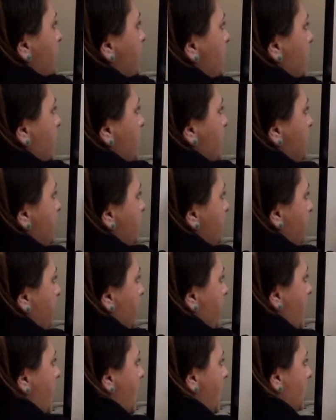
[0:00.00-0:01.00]
do the
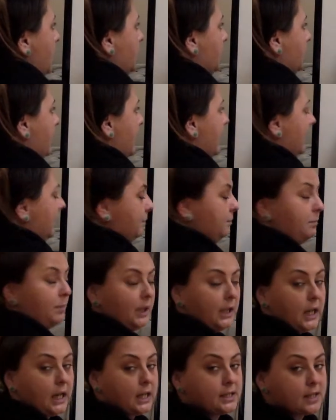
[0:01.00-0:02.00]
super hard way
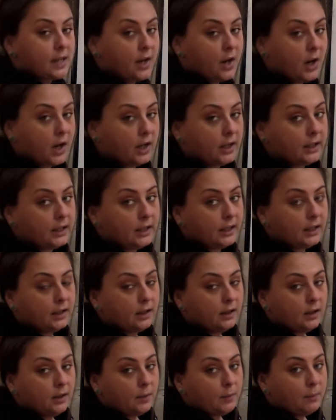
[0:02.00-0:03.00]
because
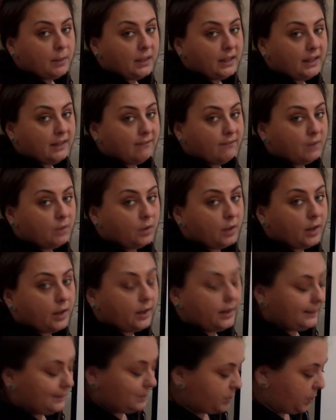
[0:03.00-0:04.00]
many of you
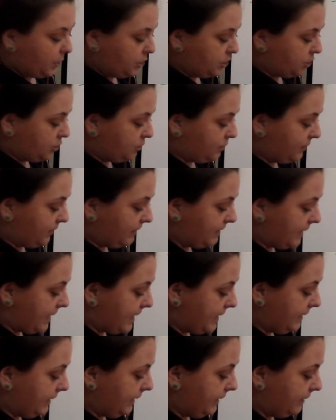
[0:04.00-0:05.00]
already tortured with
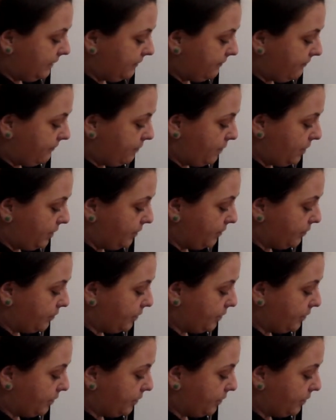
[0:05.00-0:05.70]
that in 4th